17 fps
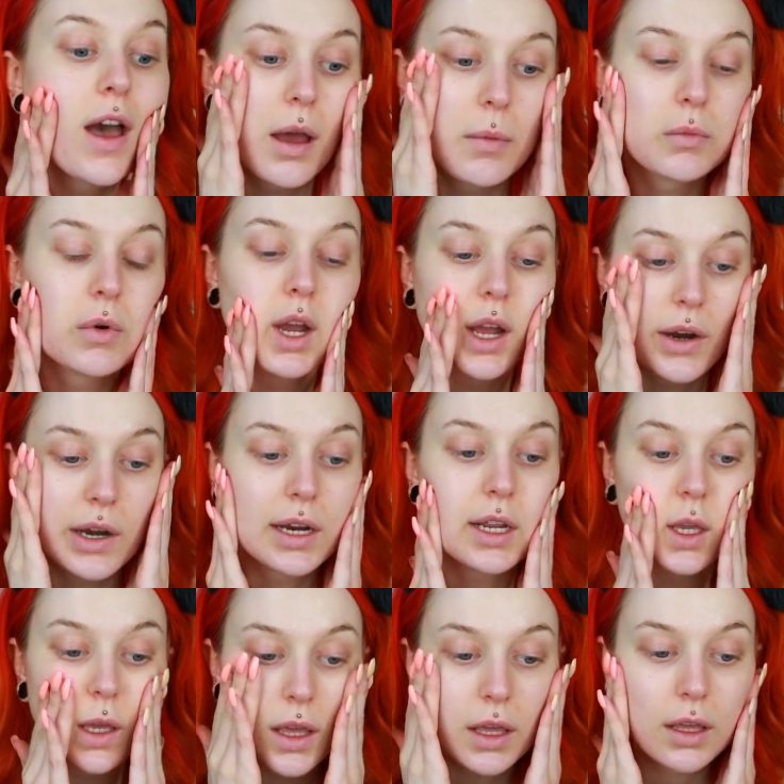I'm
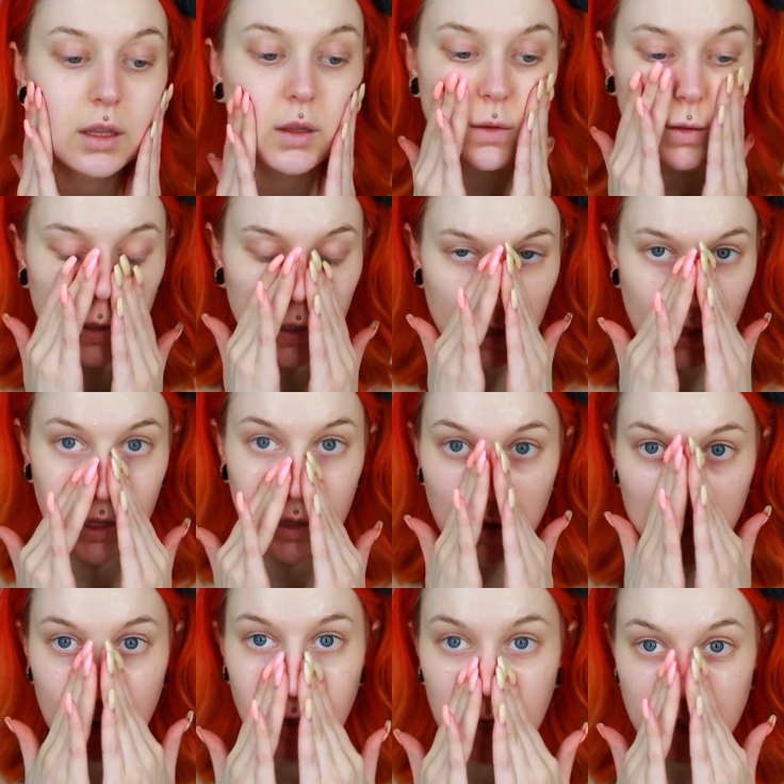wearing like a
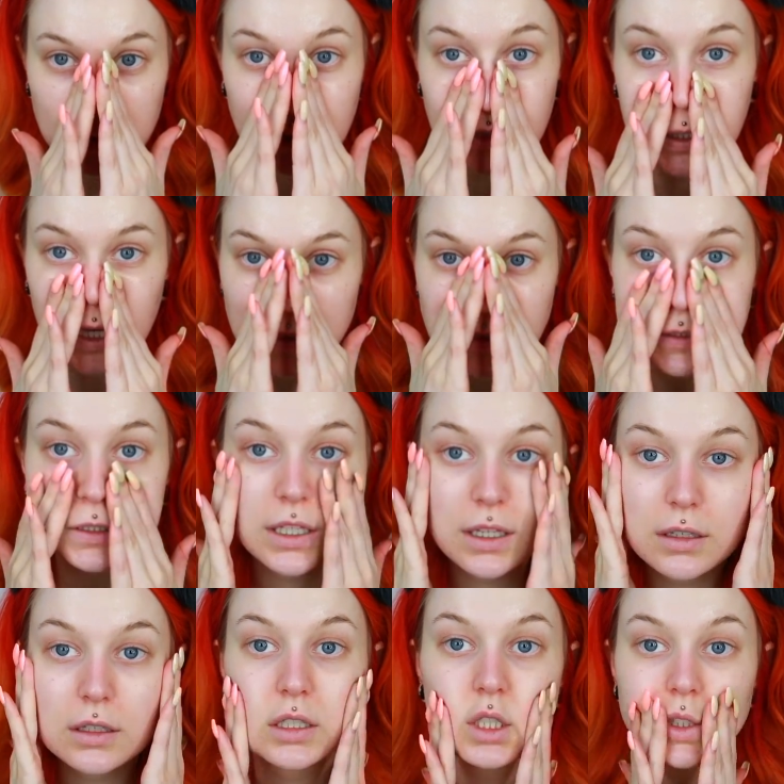Adidas
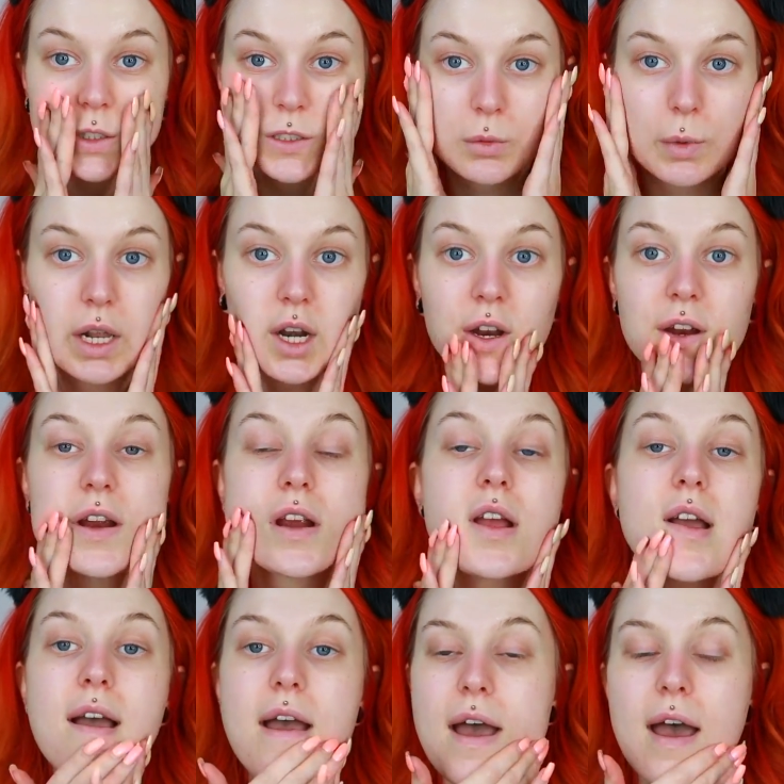sweater
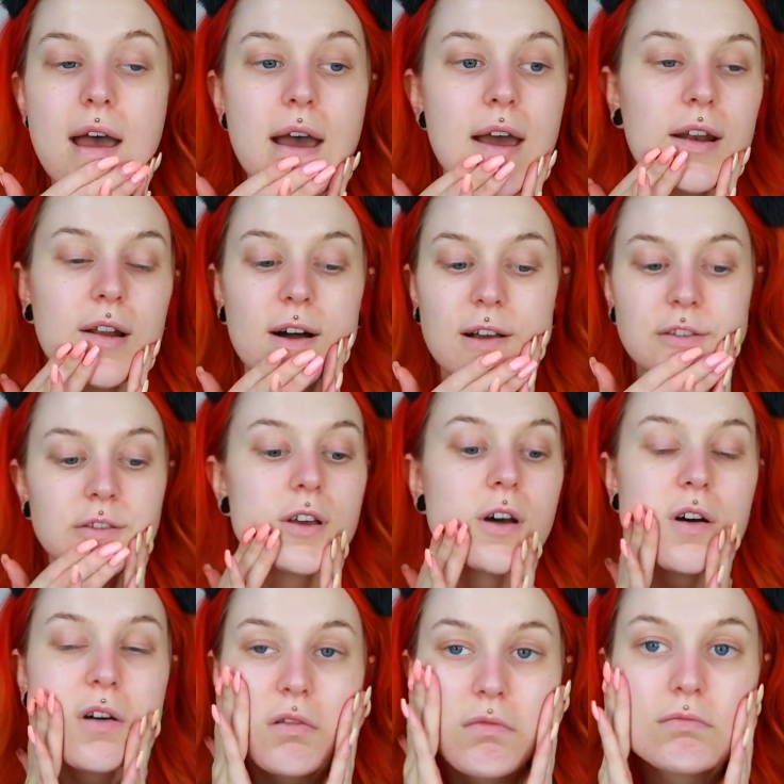and
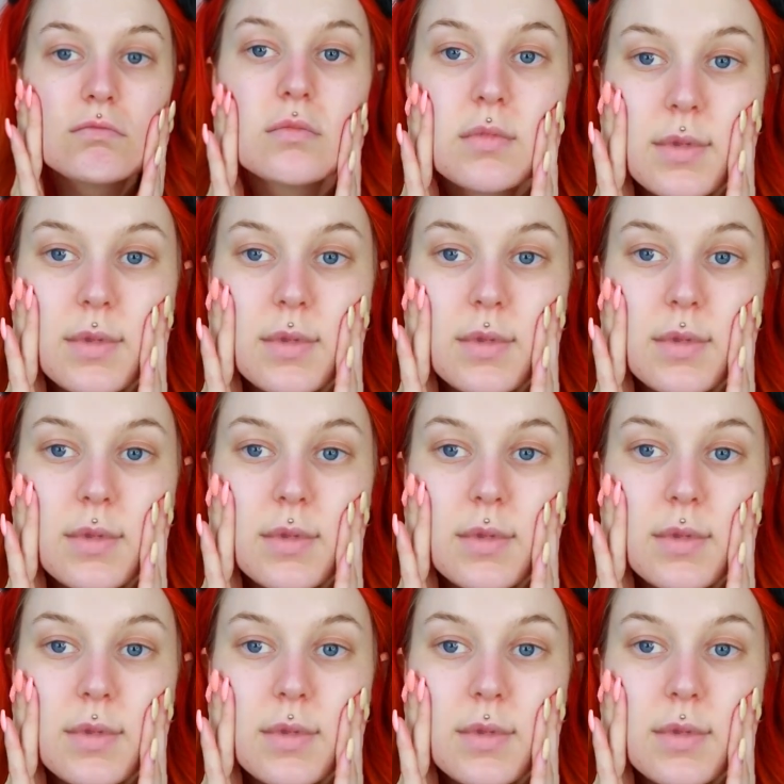also